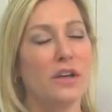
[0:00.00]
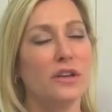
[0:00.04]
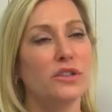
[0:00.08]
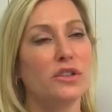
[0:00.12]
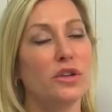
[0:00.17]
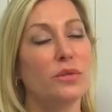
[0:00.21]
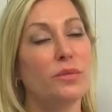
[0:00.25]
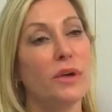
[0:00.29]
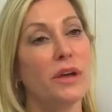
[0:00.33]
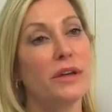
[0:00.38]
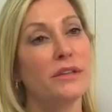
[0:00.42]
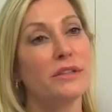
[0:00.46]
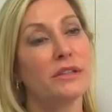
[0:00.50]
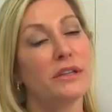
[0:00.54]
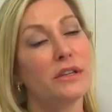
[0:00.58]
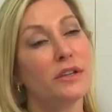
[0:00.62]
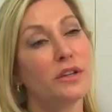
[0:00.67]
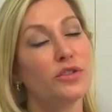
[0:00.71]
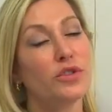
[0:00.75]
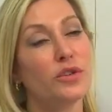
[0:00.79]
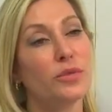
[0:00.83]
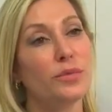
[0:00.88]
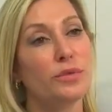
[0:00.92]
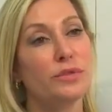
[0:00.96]
So my
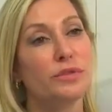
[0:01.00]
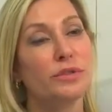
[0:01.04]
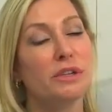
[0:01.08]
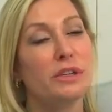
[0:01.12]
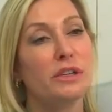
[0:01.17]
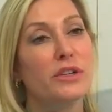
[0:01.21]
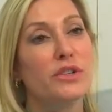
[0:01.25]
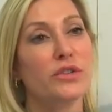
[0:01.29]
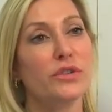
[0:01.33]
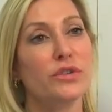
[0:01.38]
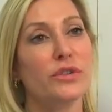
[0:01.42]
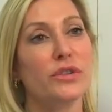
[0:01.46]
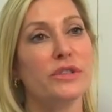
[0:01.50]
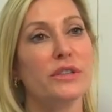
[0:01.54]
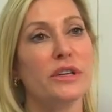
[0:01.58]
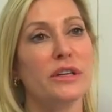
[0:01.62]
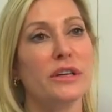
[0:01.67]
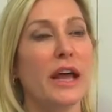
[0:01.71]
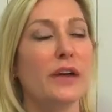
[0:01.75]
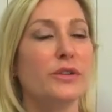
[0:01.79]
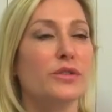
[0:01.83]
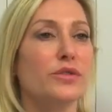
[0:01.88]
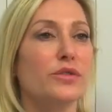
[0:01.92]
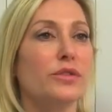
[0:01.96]
signature procedure is the
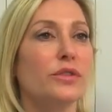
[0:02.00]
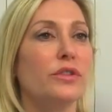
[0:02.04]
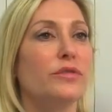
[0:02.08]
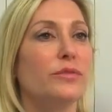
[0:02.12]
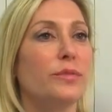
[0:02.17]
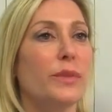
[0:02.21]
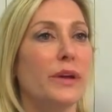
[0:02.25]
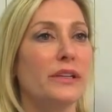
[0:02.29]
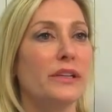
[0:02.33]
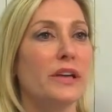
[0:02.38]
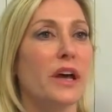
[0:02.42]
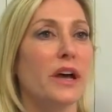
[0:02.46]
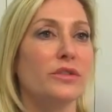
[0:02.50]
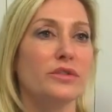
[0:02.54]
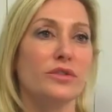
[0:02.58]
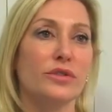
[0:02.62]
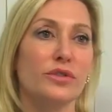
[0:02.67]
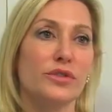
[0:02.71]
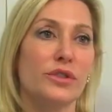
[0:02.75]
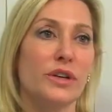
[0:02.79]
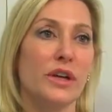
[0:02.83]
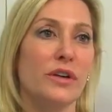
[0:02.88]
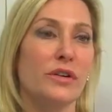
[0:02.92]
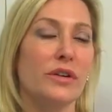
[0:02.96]
Natural Lift by Dr.
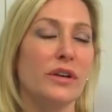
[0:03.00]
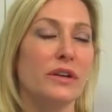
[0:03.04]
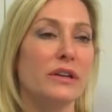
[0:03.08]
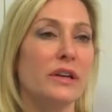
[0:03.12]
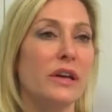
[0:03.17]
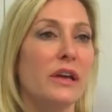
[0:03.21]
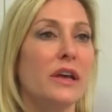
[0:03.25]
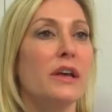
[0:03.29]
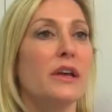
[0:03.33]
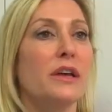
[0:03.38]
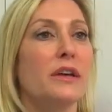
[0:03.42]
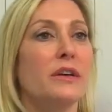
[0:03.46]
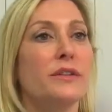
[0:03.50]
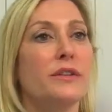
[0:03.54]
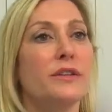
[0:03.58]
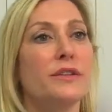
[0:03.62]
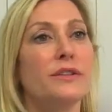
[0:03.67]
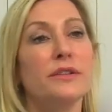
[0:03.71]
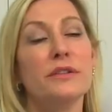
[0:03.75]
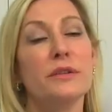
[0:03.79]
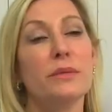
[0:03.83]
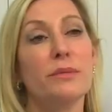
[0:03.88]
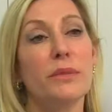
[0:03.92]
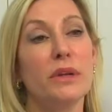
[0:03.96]
Sharon.
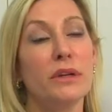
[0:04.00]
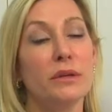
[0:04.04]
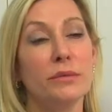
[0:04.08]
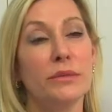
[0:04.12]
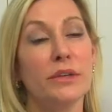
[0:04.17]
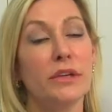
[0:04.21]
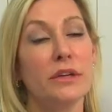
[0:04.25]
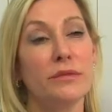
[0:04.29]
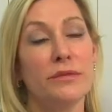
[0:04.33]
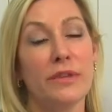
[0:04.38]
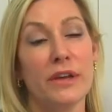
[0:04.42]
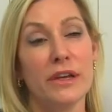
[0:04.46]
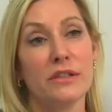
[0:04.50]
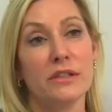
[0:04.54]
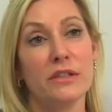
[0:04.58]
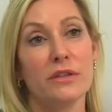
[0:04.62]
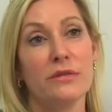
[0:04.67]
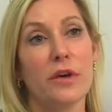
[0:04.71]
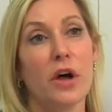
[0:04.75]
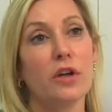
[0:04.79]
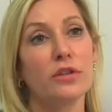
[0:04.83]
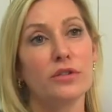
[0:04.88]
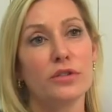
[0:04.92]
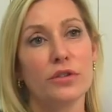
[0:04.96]
This is a minimally
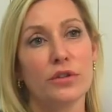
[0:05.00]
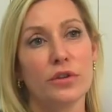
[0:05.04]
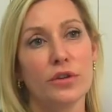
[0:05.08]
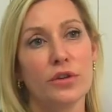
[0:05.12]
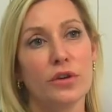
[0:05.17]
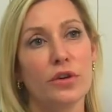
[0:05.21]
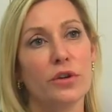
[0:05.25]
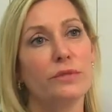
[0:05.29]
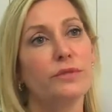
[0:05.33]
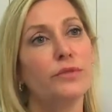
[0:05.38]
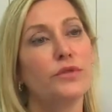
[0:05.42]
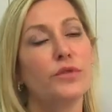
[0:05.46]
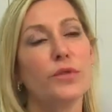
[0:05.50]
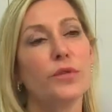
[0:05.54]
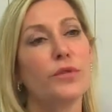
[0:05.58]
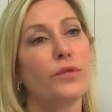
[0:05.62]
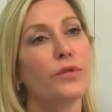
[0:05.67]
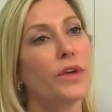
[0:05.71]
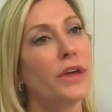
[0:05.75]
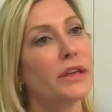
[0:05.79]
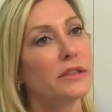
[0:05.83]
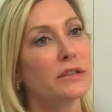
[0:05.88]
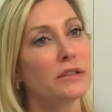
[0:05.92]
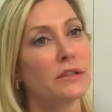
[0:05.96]
invasive alternative to a
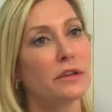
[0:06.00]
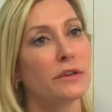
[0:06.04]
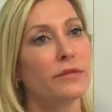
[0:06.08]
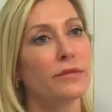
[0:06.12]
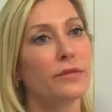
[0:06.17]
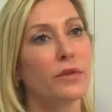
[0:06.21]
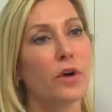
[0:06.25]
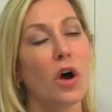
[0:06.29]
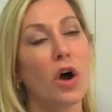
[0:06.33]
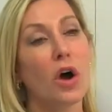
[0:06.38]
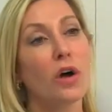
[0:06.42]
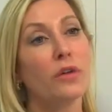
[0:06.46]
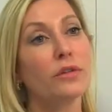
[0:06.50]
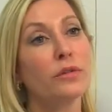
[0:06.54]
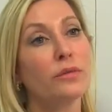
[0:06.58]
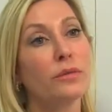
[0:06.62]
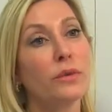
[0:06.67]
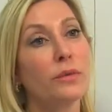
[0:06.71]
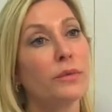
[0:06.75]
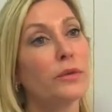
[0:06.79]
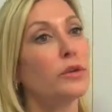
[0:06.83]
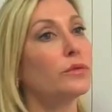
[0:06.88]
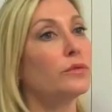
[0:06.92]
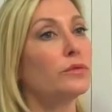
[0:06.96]
facelift for all the
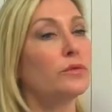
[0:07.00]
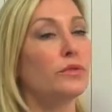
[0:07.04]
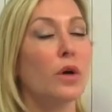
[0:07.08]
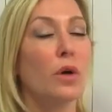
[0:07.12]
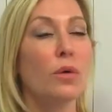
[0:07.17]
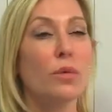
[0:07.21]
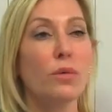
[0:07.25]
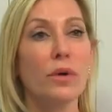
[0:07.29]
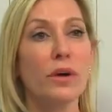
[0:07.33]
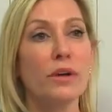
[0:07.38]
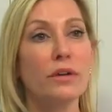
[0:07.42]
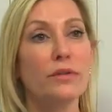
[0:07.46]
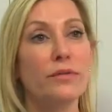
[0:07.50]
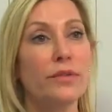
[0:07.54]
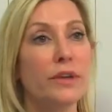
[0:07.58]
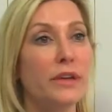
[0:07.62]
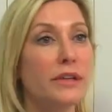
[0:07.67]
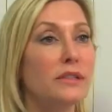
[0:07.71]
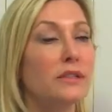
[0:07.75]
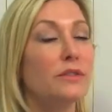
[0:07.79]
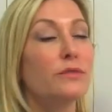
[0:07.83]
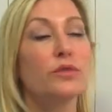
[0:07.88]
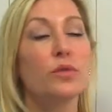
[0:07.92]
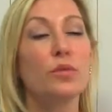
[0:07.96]
women who don't want a
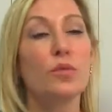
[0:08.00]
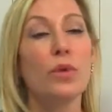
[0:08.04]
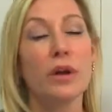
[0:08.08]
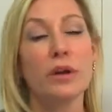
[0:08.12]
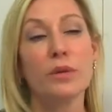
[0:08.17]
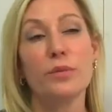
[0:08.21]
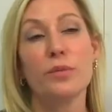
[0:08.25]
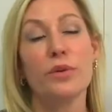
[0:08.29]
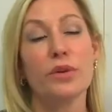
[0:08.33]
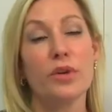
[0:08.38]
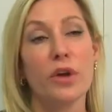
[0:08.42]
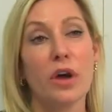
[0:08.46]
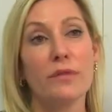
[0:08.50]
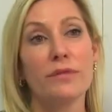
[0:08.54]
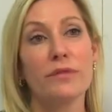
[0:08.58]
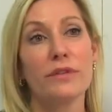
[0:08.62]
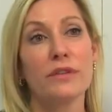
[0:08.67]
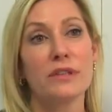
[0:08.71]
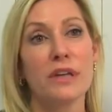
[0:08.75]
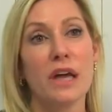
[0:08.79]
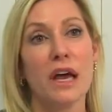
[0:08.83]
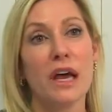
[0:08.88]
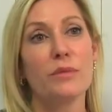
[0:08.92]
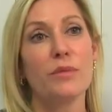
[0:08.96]
facelift or want to put off
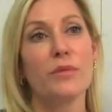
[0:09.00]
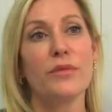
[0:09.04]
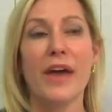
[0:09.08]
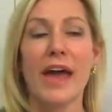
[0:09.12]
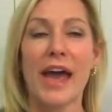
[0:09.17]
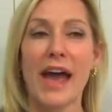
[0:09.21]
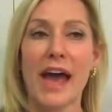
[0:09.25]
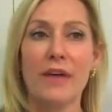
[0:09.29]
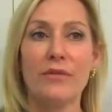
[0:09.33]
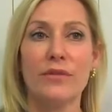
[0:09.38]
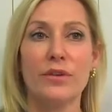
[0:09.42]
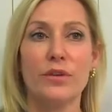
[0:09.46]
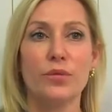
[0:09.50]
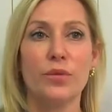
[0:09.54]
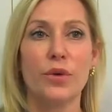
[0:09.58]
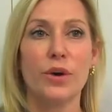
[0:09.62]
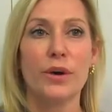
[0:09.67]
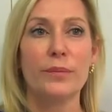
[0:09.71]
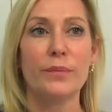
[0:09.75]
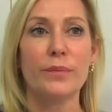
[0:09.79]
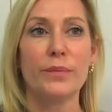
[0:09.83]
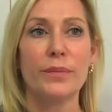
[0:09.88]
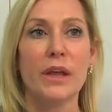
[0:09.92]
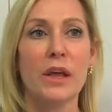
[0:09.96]
the time of having
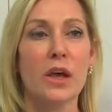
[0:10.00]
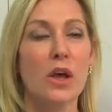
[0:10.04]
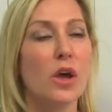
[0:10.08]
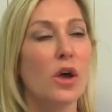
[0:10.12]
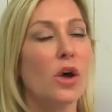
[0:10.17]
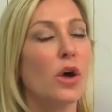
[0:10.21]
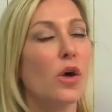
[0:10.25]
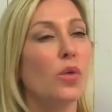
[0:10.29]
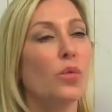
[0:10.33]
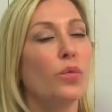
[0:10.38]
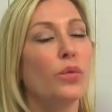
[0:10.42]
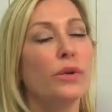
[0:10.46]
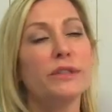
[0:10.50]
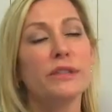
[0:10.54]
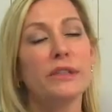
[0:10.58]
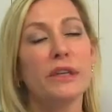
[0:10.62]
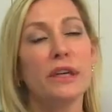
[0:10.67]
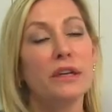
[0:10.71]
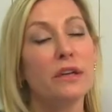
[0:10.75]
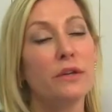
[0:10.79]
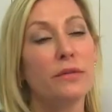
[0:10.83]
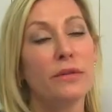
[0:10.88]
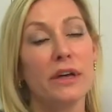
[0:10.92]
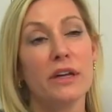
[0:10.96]
one. What's
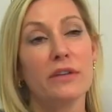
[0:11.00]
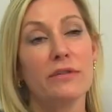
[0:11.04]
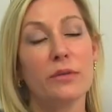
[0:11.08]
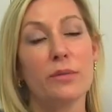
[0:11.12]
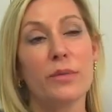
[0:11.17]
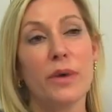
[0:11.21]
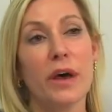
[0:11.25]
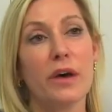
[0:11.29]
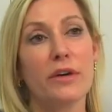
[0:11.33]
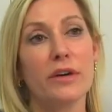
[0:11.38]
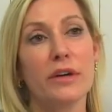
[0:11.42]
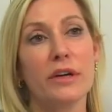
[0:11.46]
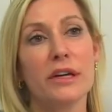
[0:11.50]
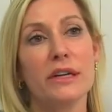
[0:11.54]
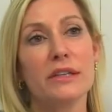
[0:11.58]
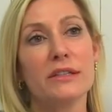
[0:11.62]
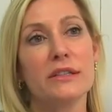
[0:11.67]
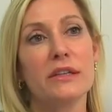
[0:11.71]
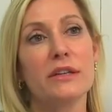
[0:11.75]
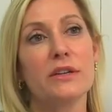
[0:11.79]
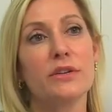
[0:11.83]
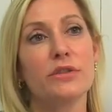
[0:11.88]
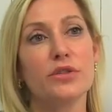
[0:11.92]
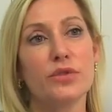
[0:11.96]
innovative about it
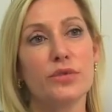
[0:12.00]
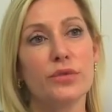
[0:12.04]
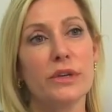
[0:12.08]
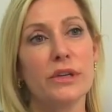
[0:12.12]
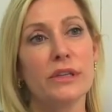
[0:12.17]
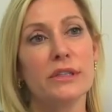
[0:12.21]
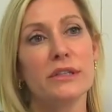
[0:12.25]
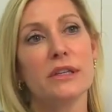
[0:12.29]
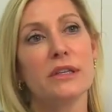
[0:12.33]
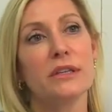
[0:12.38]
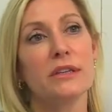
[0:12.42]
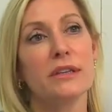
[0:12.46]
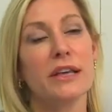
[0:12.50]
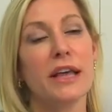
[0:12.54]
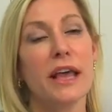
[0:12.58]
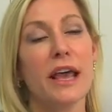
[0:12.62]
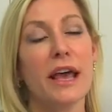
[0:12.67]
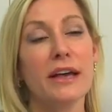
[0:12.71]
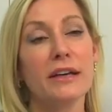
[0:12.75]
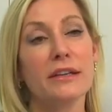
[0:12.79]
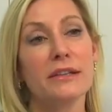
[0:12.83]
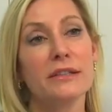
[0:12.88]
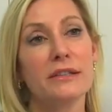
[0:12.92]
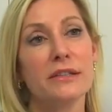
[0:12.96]
is that it treats
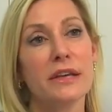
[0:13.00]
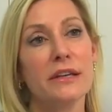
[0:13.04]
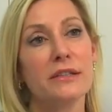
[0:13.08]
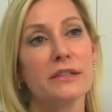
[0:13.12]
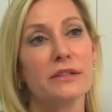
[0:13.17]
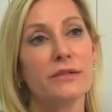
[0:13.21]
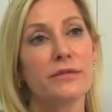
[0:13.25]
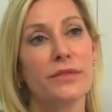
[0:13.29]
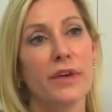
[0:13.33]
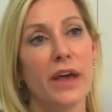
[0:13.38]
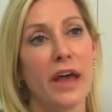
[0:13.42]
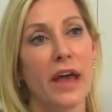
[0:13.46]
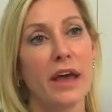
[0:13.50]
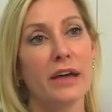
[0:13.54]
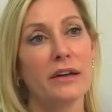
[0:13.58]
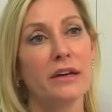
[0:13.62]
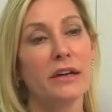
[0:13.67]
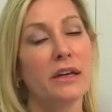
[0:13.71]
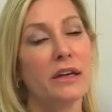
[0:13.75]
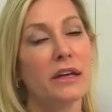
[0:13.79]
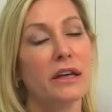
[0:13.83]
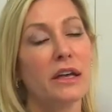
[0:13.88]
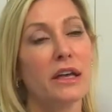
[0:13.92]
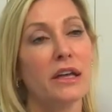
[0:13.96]
the excess
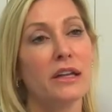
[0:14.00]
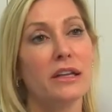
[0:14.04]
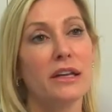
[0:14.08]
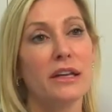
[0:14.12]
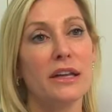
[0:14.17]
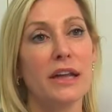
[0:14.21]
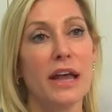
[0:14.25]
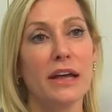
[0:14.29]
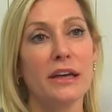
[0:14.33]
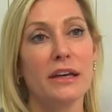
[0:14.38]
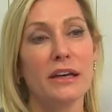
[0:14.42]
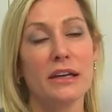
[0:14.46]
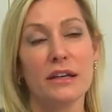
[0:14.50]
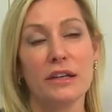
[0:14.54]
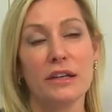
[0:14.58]
fat in the neck